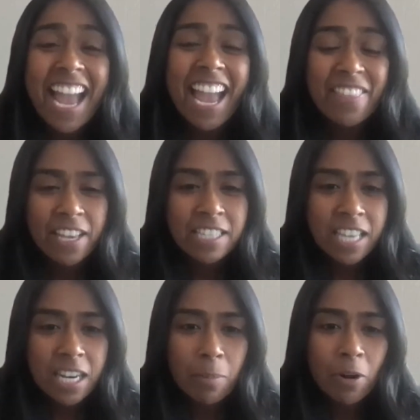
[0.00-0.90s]
And the
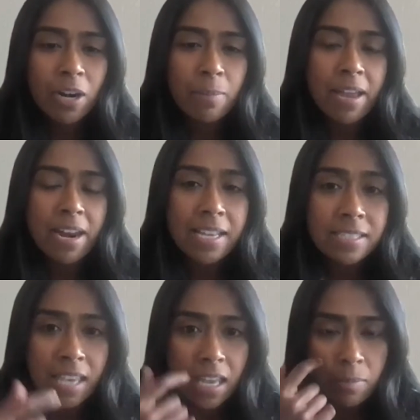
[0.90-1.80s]
exciting part about
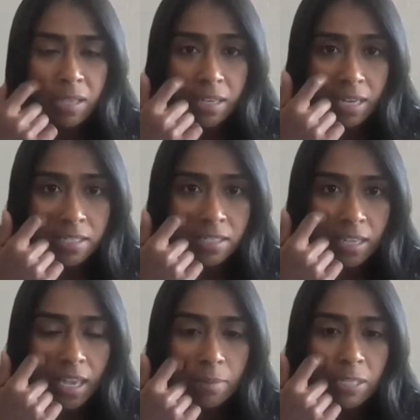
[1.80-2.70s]
S-ketamine, the nasal
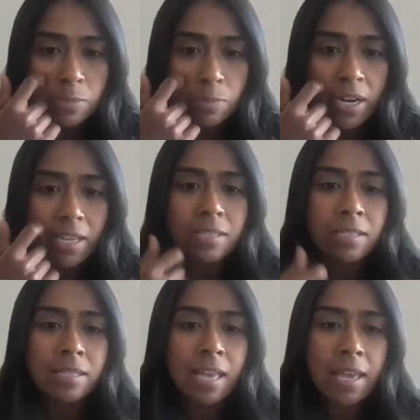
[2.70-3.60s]
ketamine spray, is
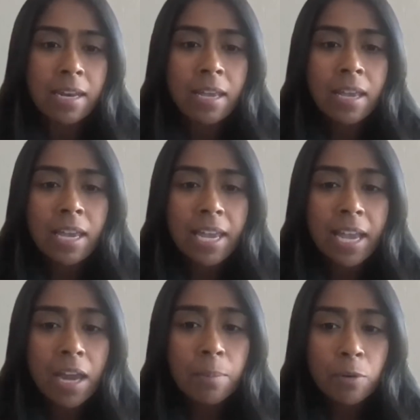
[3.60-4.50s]
that it
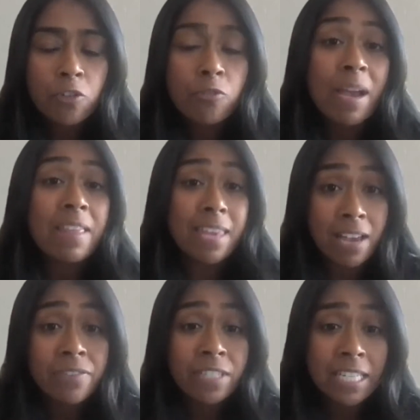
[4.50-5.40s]
got approved by the
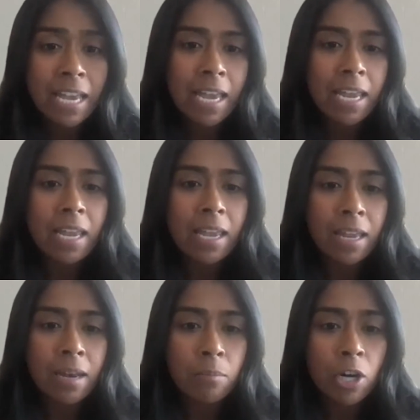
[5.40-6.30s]
FDA
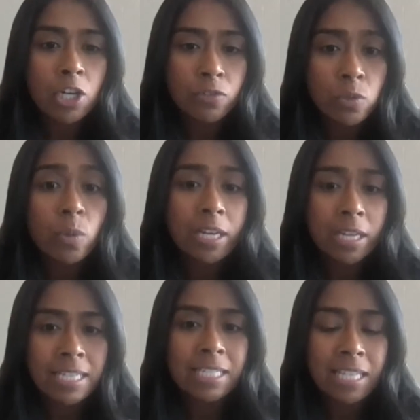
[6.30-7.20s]
in March of
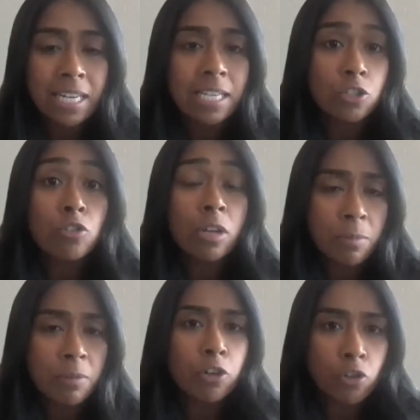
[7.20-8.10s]
2019 as a
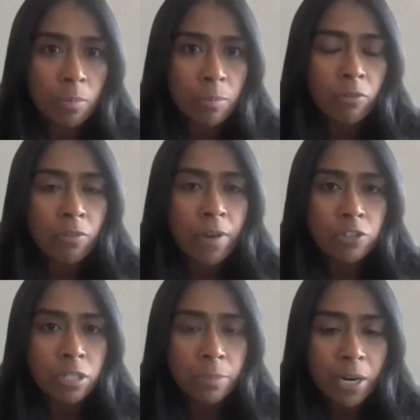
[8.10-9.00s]
treatment for treatment refractory
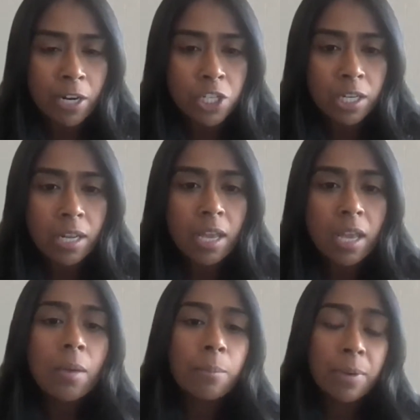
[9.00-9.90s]
depression.
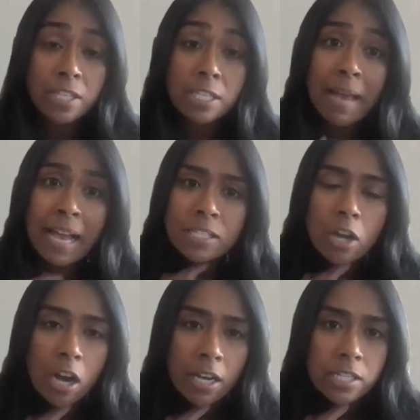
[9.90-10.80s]
But this past
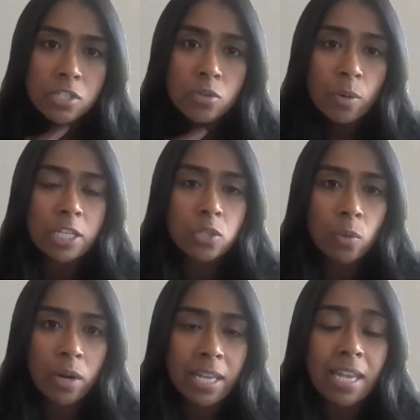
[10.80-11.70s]
August
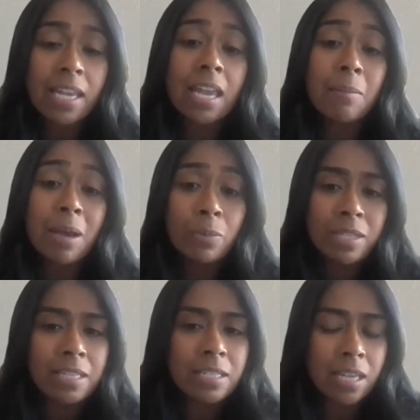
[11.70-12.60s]
2020, it came out with the
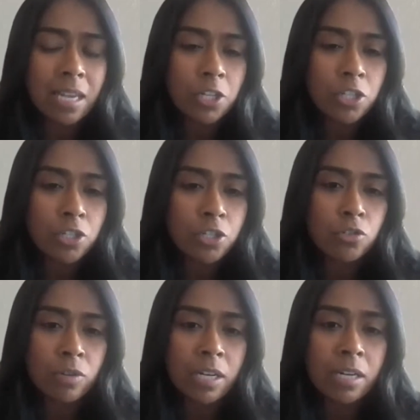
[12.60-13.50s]
indication to
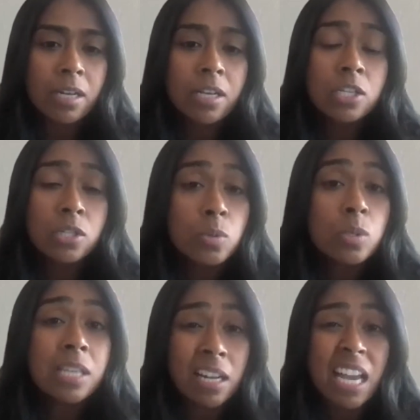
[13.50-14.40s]
treat
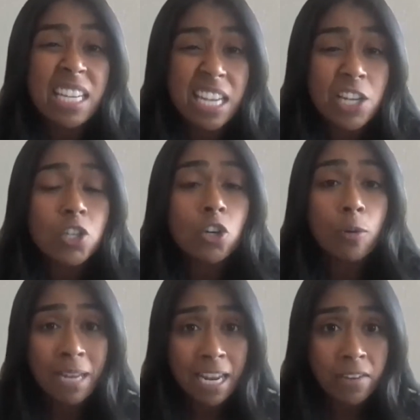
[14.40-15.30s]
suicidal ideation or
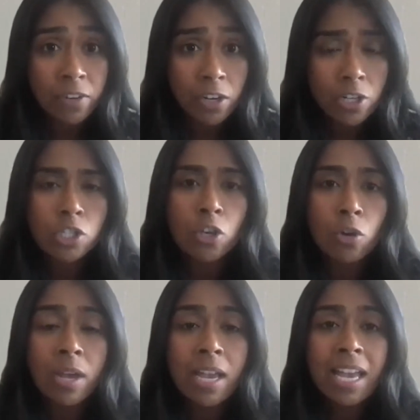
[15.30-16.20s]
behavior.
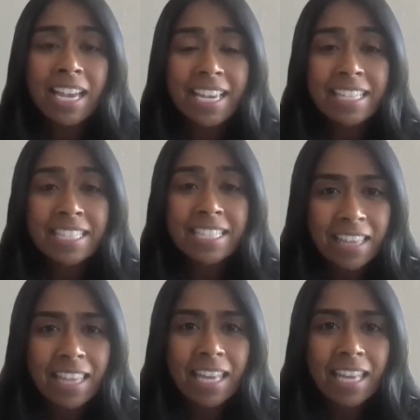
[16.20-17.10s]
So it's
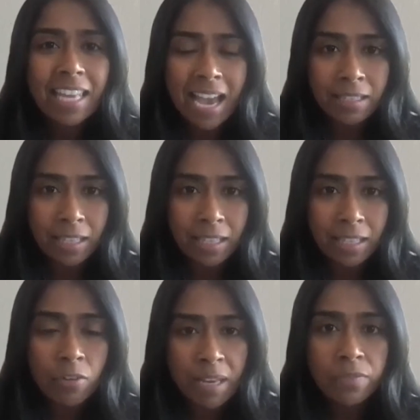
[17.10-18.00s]
had that added
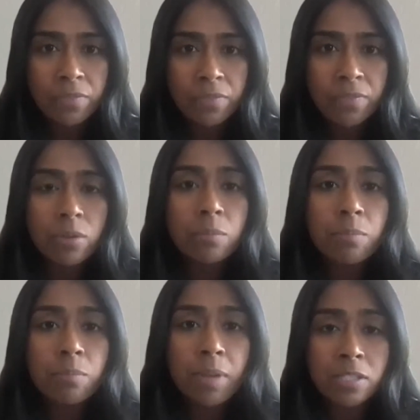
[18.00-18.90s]
layer of benefit now
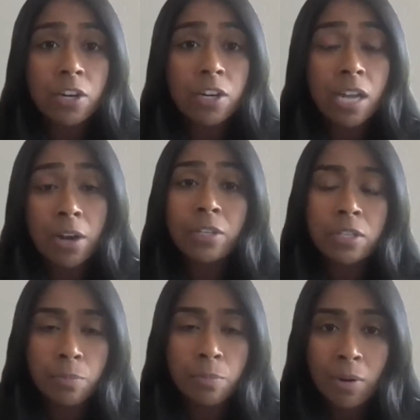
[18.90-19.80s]
in patients that are not
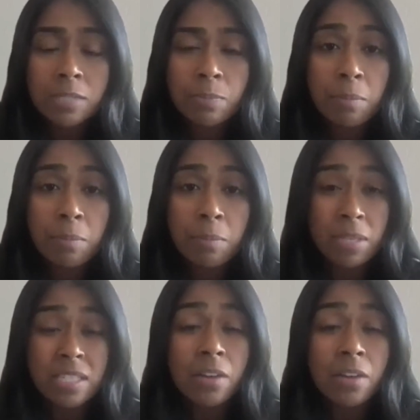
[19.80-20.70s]
only depressed, but
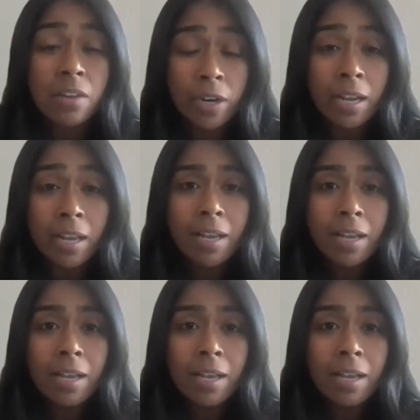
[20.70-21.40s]
might be suffering